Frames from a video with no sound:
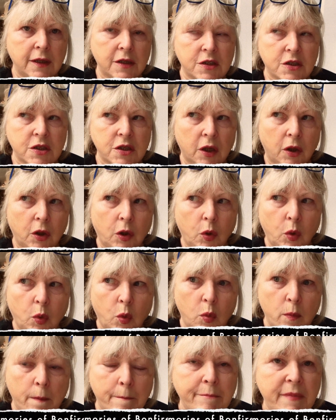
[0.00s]

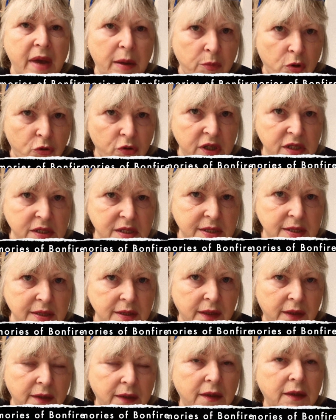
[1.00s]
so
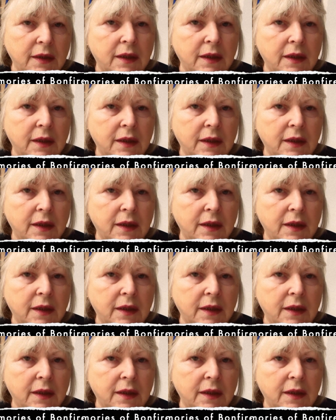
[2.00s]
memories